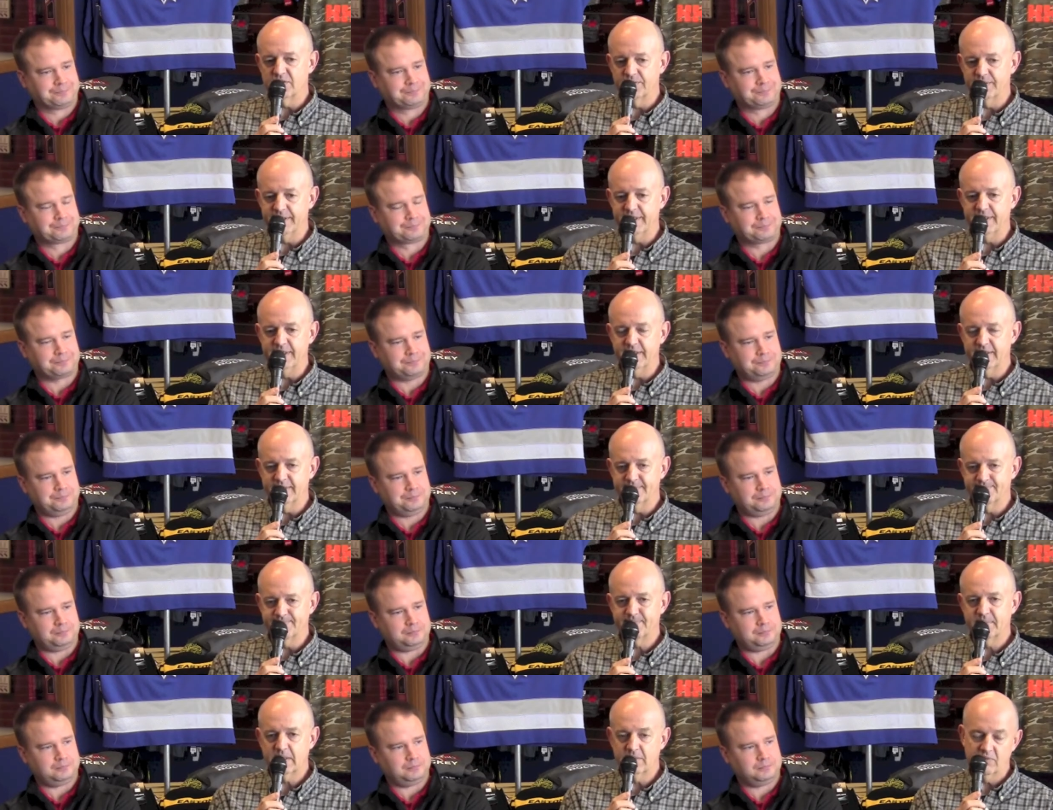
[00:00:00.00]
Speaker 1: very,
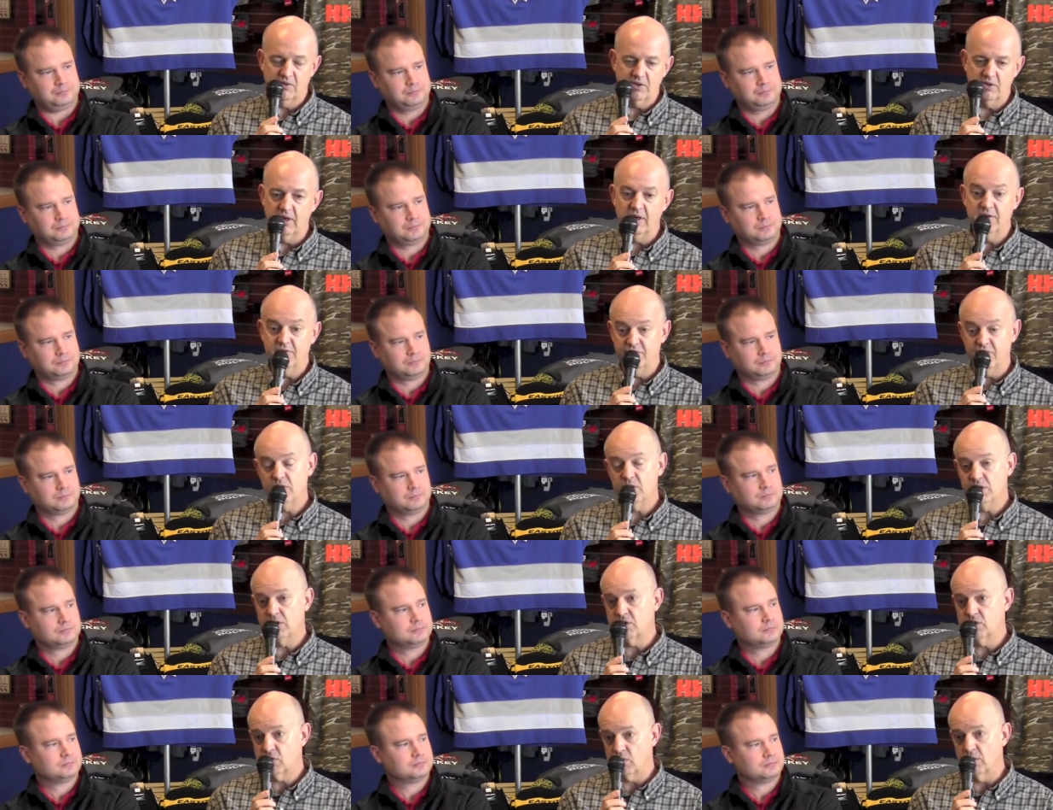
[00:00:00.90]
um, very, very
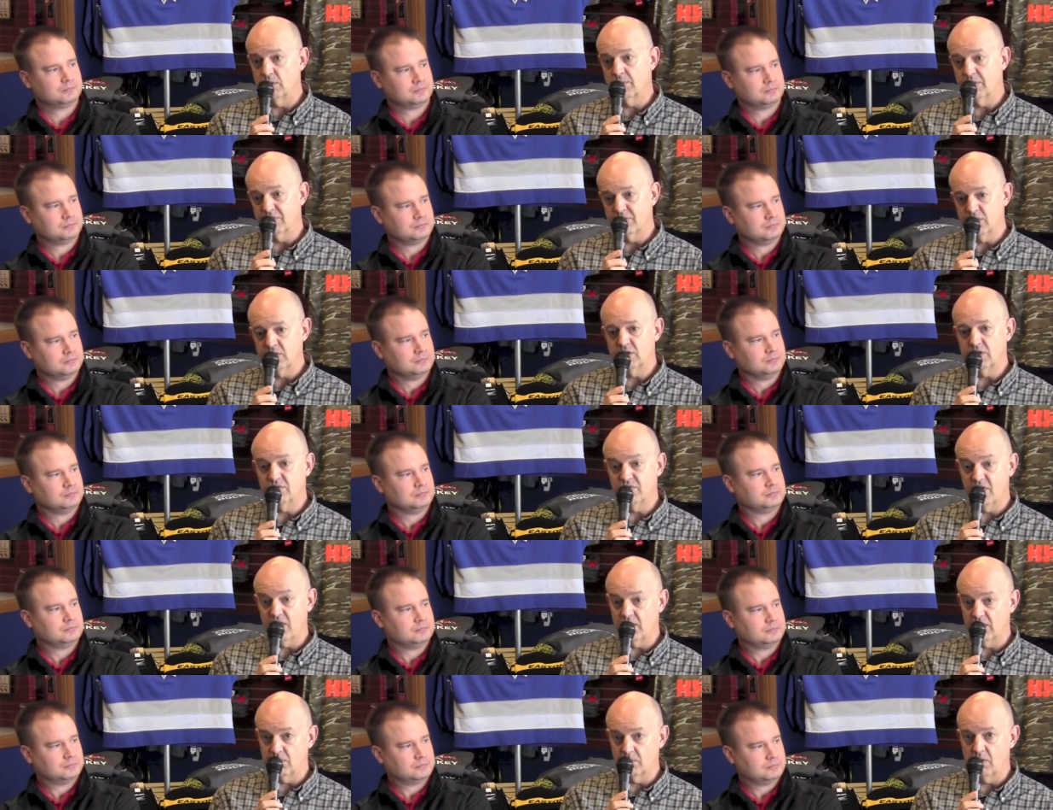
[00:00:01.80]
good tournament, very good
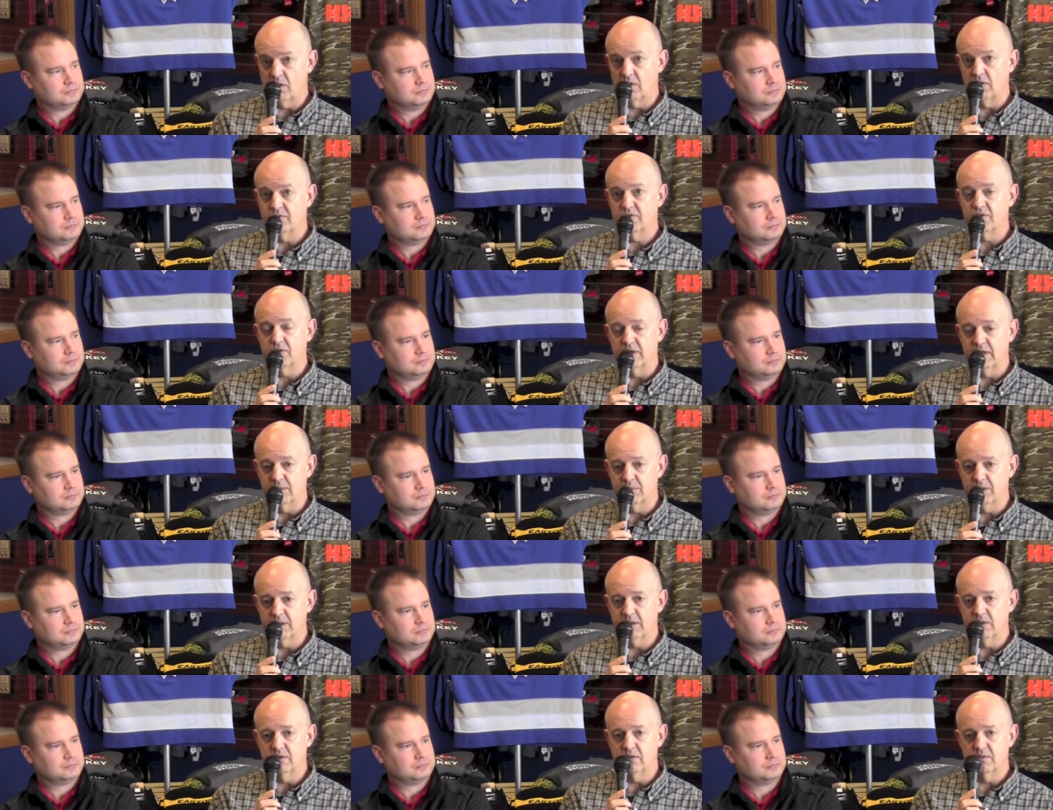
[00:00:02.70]
volleyball for
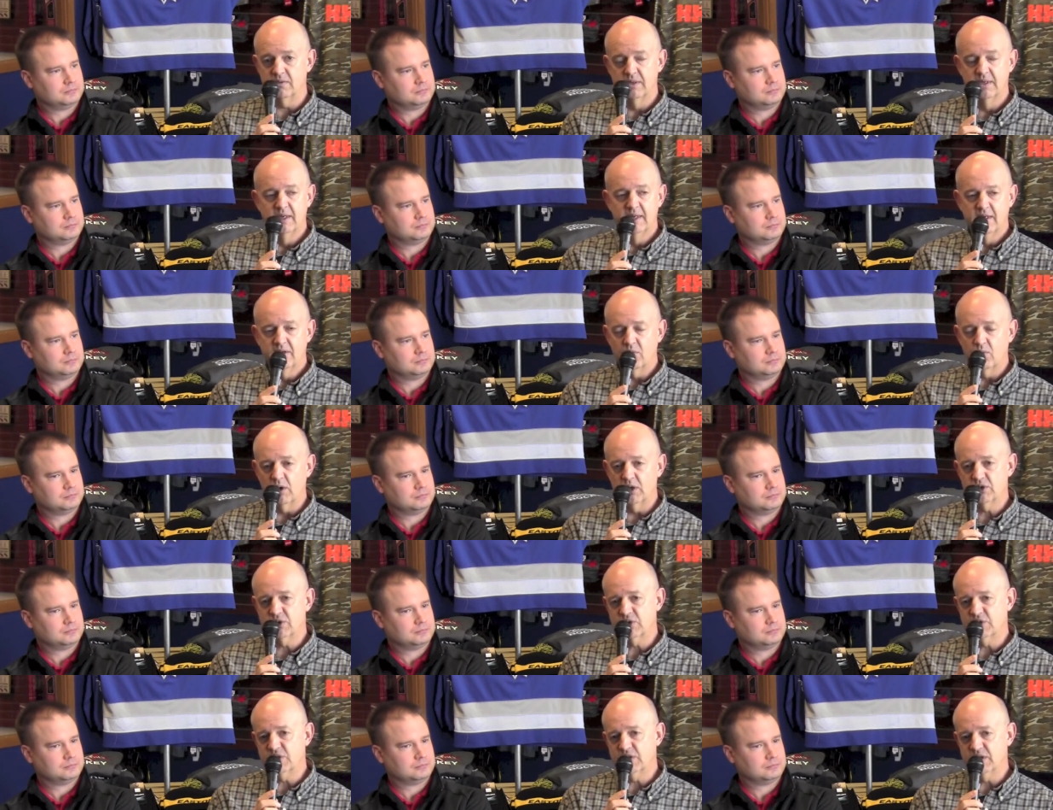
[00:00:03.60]
anybody who
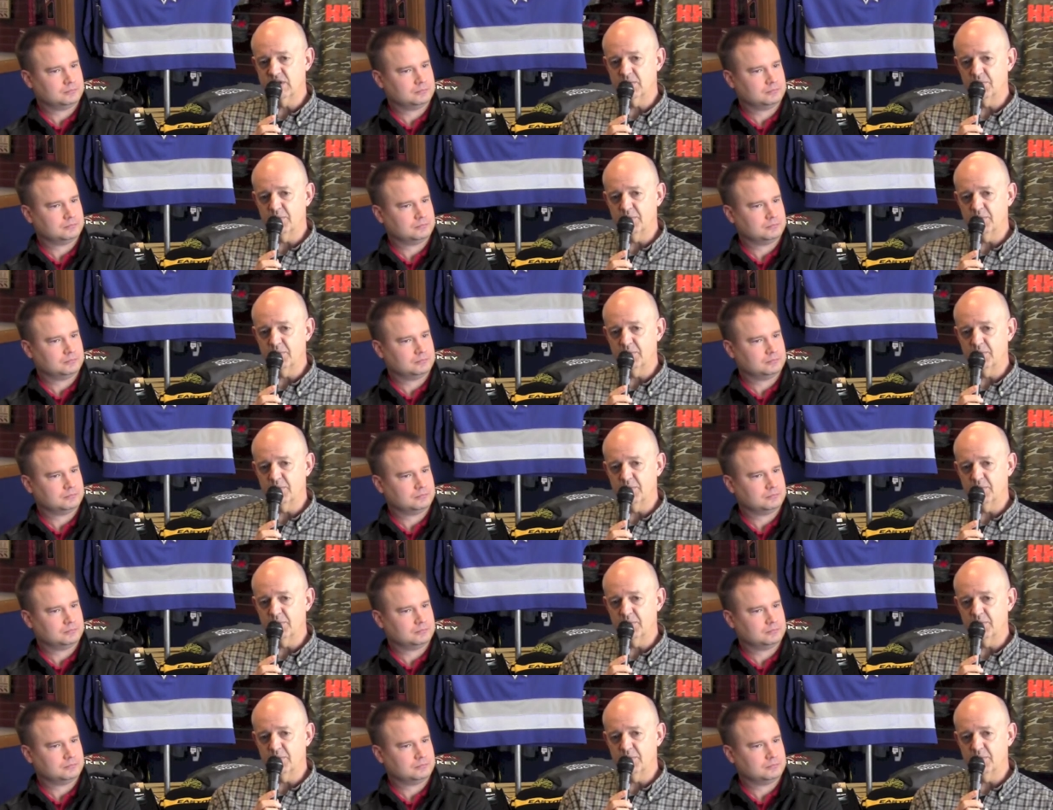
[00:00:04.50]
wants to see